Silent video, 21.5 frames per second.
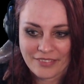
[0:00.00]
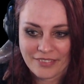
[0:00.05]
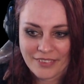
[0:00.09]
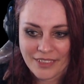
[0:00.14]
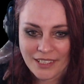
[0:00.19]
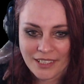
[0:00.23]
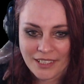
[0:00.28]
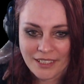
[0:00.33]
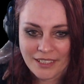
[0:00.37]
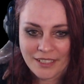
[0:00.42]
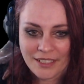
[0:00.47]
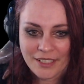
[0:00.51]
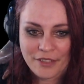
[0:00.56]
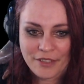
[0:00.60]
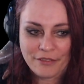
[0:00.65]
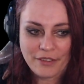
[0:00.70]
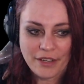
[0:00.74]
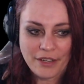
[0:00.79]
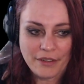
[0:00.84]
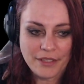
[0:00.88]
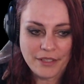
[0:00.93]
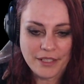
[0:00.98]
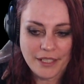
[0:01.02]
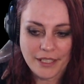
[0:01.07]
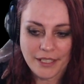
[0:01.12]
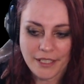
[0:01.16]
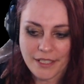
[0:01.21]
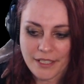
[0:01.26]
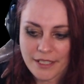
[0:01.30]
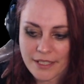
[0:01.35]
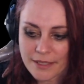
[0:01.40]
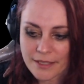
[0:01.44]
No, no Very mind nice.
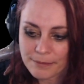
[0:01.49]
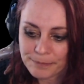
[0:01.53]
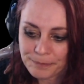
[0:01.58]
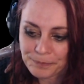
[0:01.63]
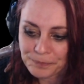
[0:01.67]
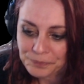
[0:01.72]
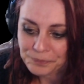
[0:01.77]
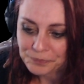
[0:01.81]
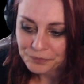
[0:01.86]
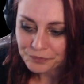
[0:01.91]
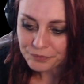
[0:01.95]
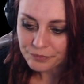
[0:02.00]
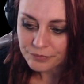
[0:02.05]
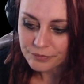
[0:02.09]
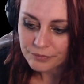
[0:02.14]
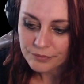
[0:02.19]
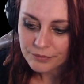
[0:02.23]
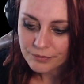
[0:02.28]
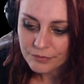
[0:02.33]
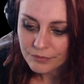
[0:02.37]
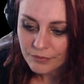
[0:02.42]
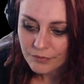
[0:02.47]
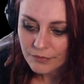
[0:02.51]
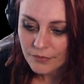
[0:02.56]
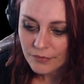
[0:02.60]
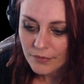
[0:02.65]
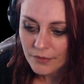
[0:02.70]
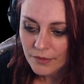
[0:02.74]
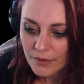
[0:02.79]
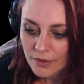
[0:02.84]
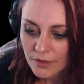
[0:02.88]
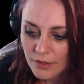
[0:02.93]
if I need on the spot. Yeah, no, yeah.
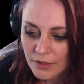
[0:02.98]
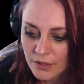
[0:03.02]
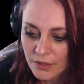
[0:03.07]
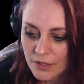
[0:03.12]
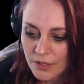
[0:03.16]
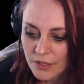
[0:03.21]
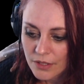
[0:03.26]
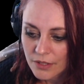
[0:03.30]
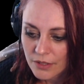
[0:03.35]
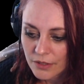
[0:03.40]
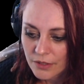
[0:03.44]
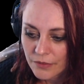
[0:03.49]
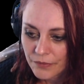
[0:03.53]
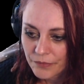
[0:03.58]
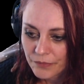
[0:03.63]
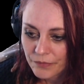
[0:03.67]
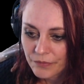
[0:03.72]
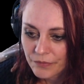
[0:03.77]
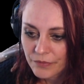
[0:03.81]
Go, go for it.